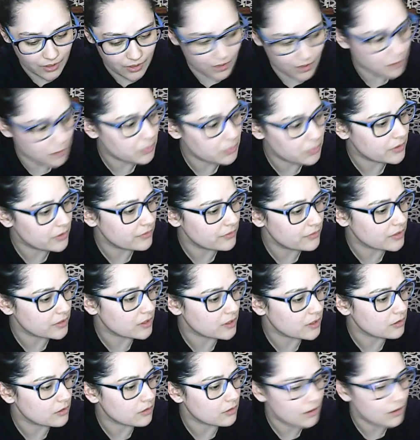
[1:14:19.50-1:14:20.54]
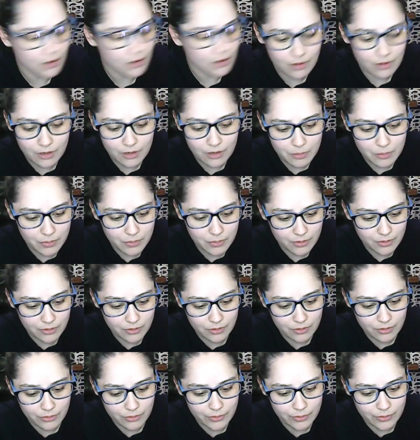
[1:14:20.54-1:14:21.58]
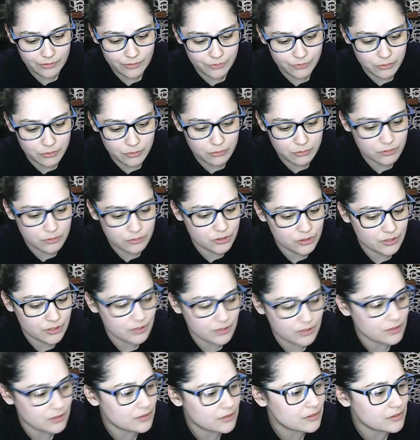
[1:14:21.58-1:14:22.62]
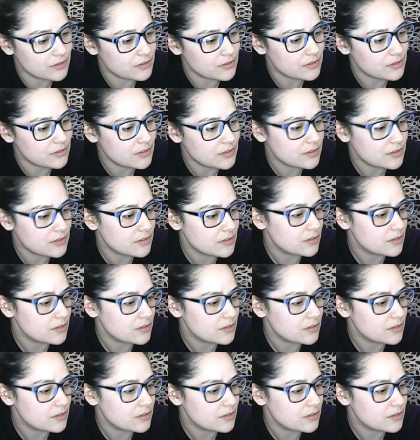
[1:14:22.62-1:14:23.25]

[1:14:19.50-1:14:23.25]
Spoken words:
Believing they could harbor refugees.